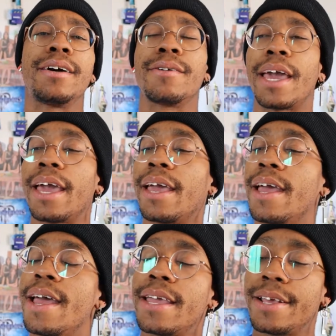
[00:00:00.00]
Okay,
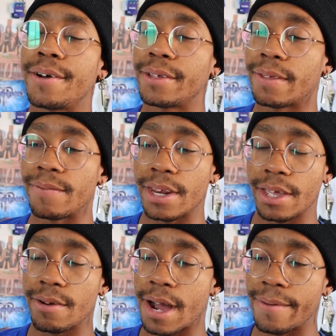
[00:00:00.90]
you know the
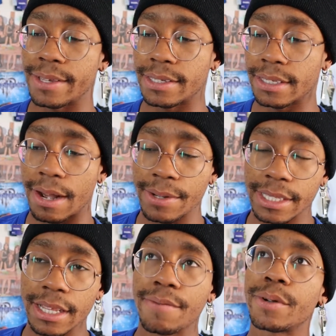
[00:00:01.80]
video, I was I was
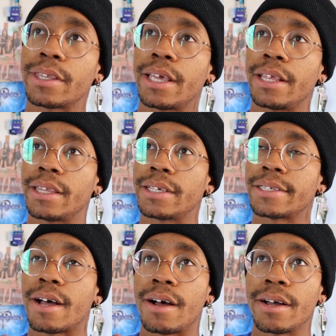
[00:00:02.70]
in love with it. The
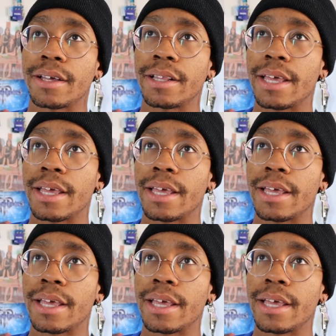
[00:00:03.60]
song,